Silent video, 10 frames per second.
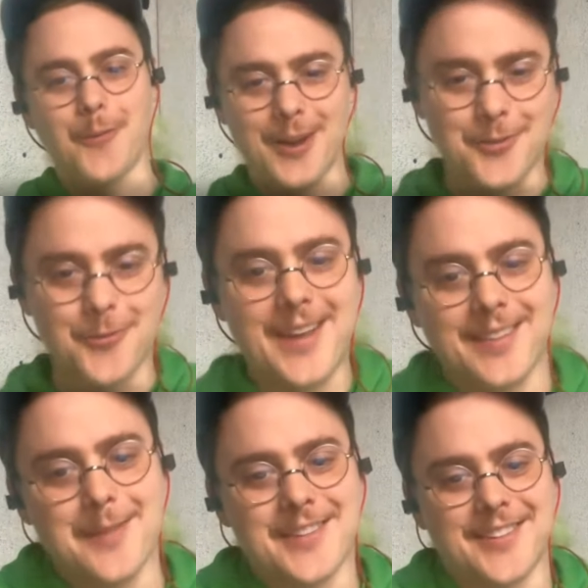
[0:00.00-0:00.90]
or what your
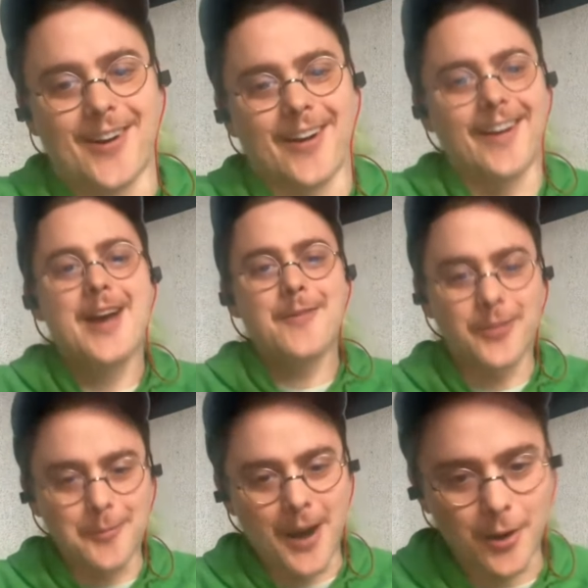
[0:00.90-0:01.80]
rate limits are
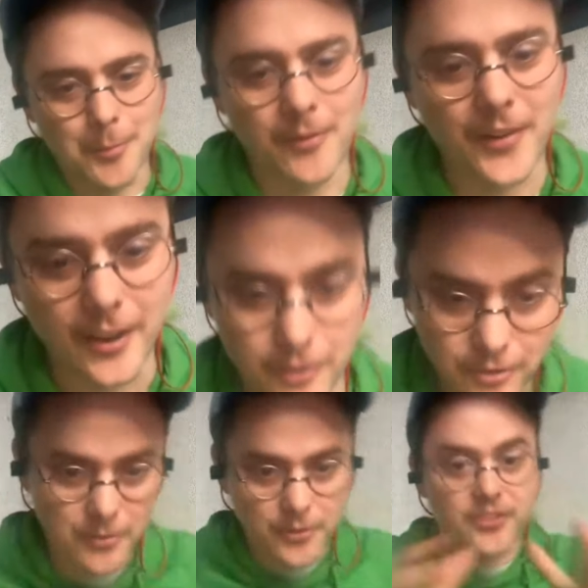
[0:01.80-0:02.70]
with the model
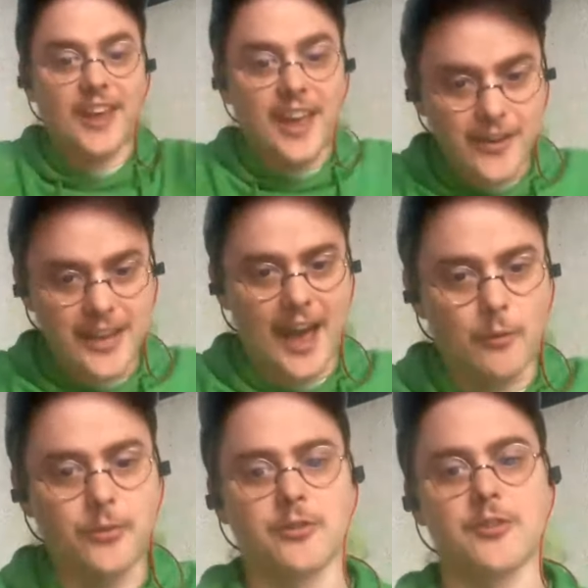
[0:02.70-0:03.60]
providers for
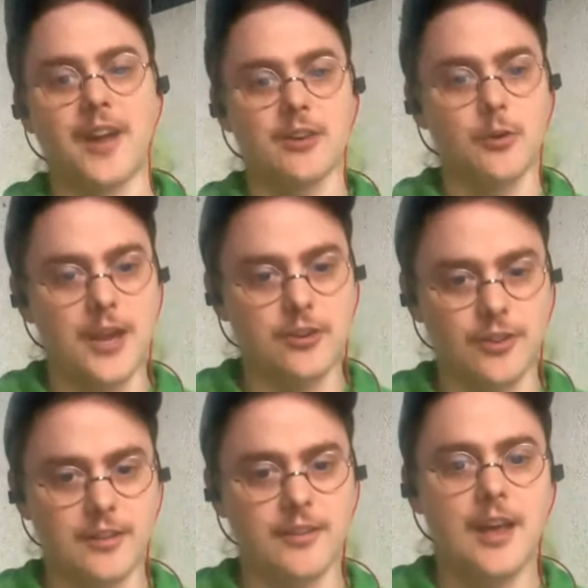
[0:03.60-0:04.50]
scaling out those
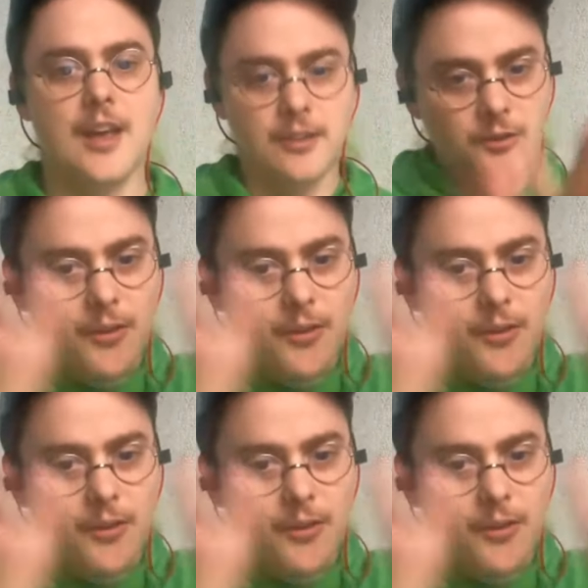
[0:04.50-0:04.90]
evaluations.